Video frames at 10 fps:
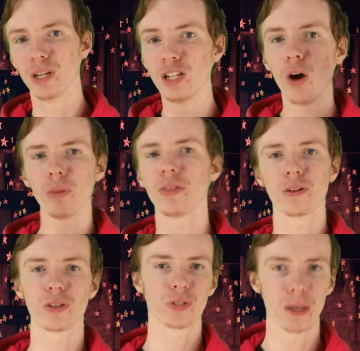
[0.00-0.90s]
We know that
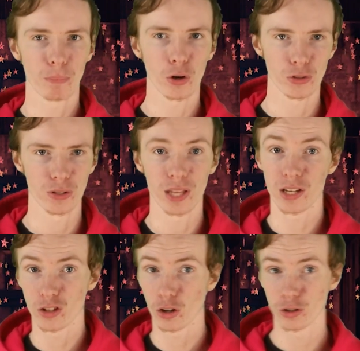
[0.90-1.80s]
they're the same person
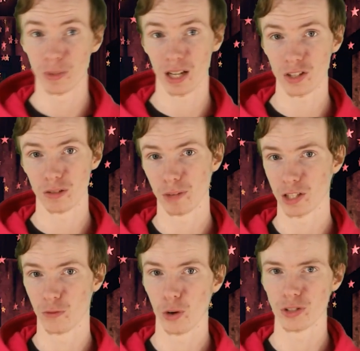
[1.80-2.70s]
thanks to Ultimate Custom
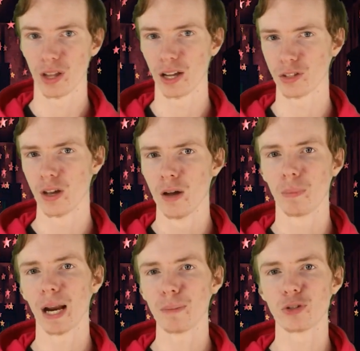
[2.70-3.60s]
Night's voice lines,
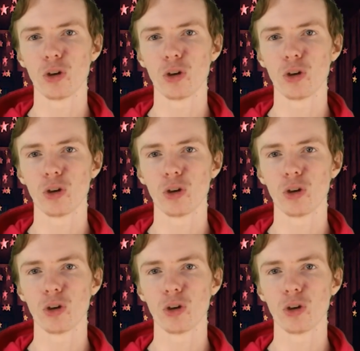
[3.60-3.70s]
but I'm